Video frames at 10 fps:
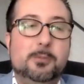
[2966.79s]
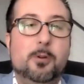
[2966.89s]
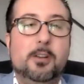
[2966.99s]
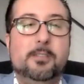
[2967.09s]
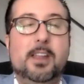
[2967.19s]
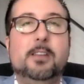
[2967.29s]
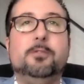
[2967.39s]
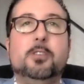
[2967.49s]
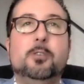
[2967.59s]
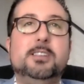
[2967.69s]
You won't even
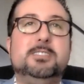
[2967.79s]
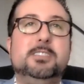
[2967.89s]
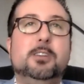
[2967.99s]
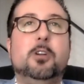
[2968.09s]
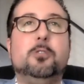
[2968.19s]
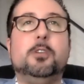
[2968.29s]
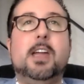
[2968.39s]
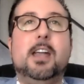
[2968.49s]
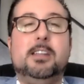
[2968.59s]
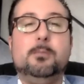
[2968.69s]
influence your local
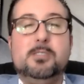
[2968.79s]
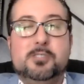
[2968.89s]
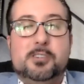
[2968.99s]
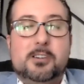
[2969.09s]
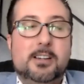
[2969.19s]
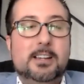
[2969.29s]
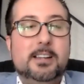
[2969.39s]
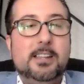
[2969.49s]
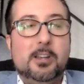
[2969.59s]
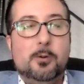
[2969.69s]
county commissioner
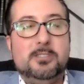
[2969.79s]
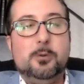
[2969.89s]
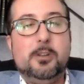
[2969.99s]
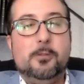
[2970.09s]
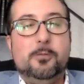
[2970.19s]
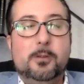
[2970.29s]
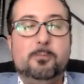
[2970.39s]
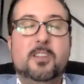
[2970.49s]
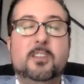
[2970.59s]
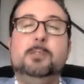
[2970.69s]
with
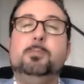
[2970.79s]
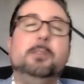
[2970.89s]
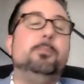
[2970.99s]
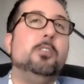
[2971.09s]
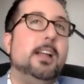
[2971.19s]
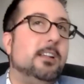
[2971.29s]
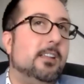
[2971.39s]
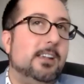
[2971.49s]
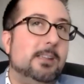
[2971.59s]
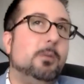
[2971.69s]
250 people, like
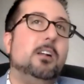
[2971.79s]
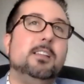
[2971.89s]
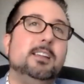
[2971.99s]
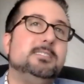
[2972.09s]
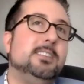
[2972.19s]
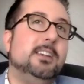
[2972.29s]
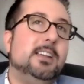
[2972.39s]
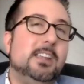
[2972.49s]
on an email list.